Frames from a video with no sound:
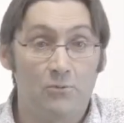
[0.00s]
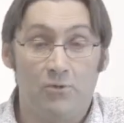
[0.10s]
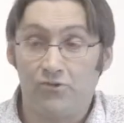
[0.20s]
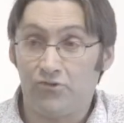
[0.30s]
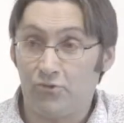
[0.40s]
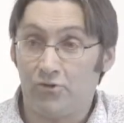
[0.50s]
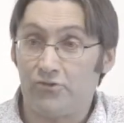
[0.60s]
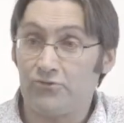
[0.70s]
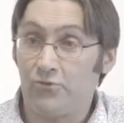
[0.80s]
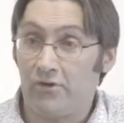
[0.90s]
which is still a
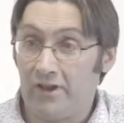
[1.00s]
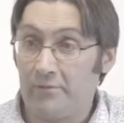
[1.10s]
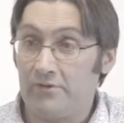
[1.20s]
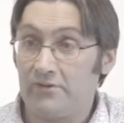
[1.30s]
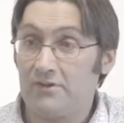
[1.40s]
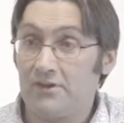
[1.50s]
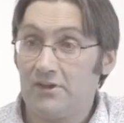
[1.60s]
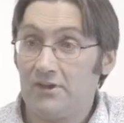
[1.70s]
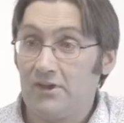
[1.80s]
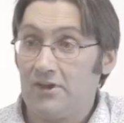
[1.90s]
strong element
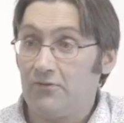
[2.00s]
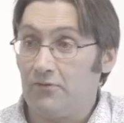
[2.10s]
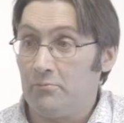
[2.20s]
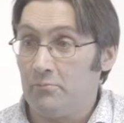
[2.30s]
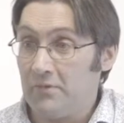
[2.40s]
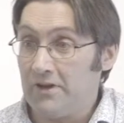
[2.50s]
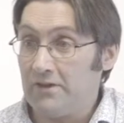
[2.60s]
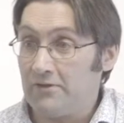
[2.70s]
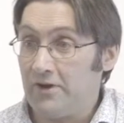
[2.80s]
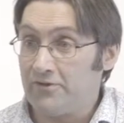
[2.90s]
for
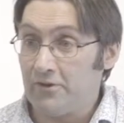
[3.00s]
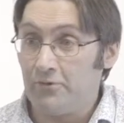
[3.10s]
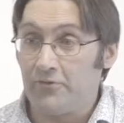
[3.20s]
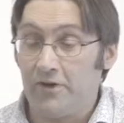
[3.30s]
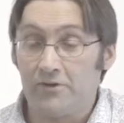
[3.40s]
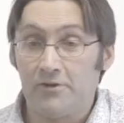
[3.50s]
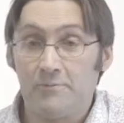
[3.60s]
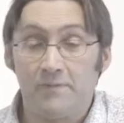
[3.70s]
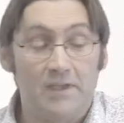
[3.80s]
many Tahu whānau.